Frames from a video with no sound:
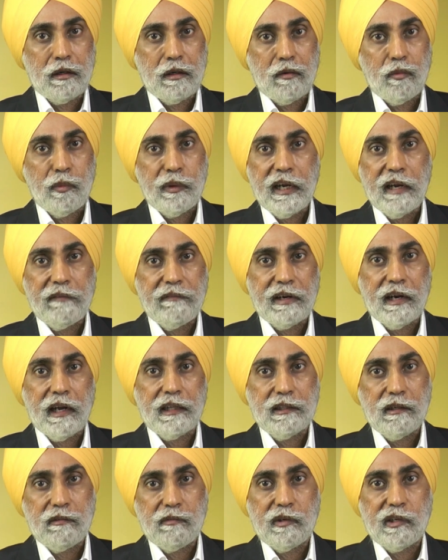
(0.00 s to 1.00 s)
We have
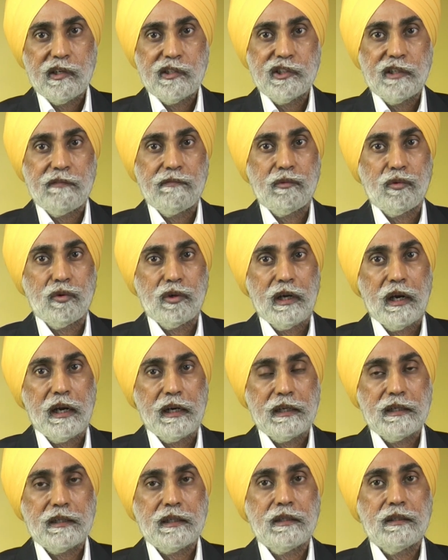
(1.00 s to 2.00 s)
another verse of Guru
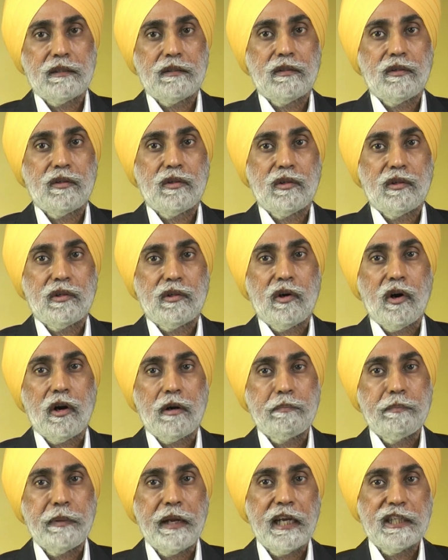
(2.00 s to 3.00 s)
Nanak
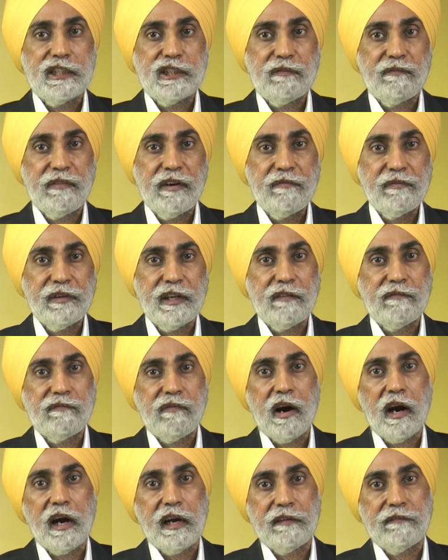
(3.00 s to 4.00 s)
on page
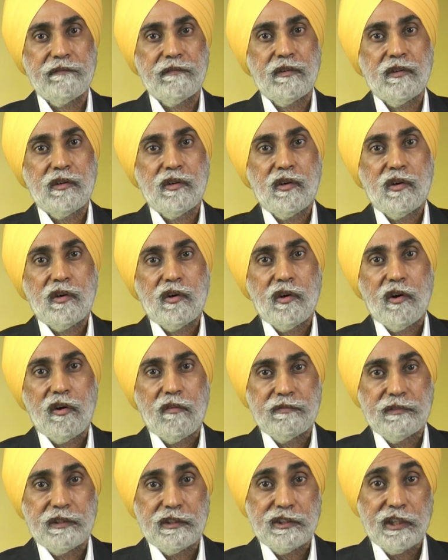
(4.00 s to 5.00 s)
55
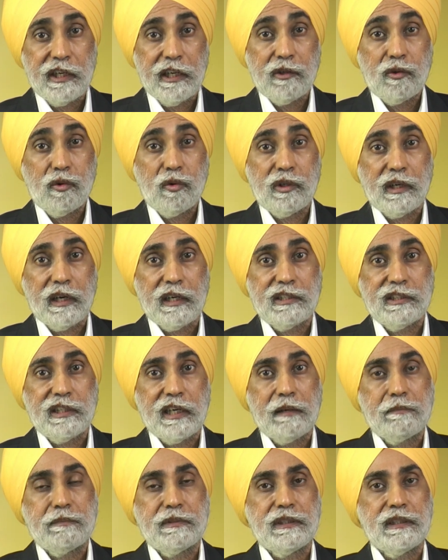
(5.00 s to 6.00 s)
of the Sri Guru Granth
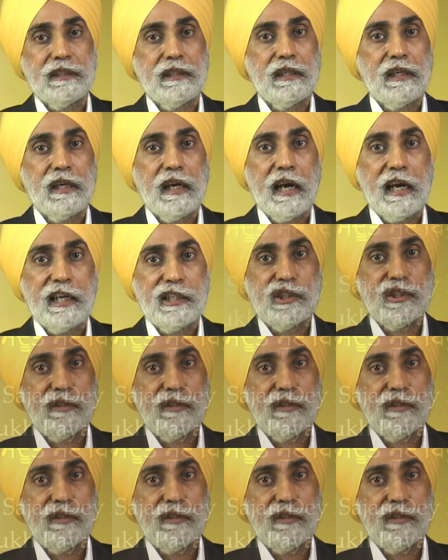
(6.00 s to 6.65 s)
Sahib Ji as